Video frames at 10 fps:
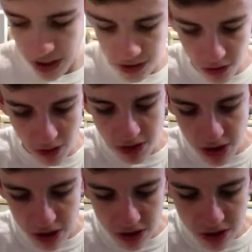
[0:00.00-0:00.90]
yeah, so I'm just
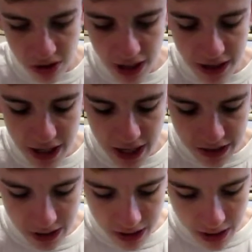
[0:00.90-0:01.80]
gonna slide
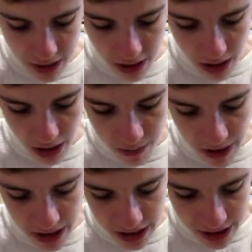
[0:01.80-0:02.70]
that
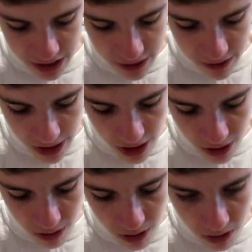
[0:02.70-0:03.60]
back into there
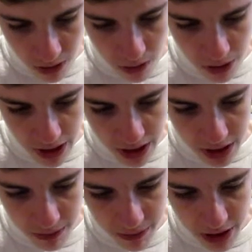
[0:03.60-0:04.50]
real quick.
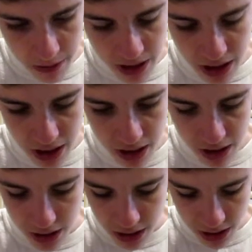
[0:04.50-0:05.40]
Maybe
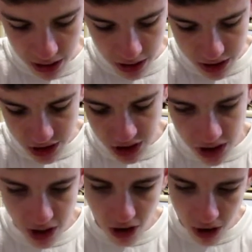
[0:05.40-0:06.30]
it's just
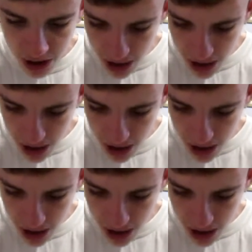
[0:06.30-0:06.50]
kind of hard to